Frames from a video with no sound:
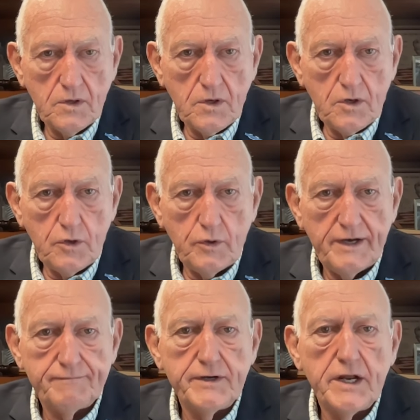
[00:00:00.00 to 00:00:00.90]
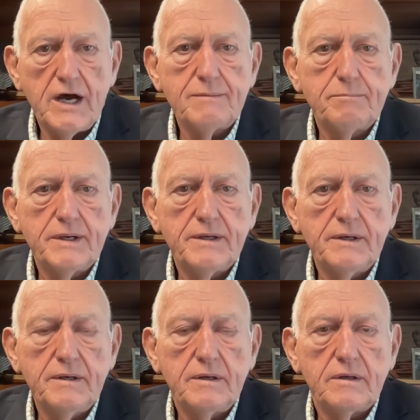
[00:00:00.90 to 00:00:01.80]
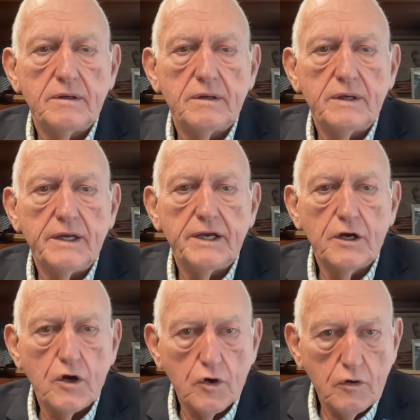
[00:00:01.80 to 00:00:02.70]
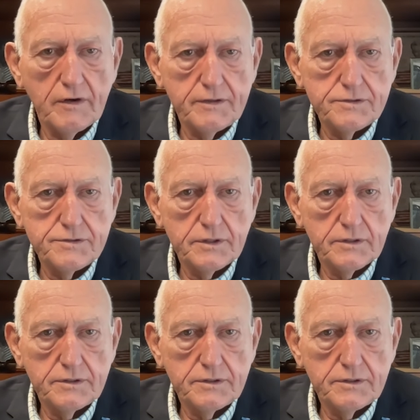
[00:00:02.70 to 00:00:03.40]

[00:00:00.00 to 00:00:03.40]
who have not been encouraged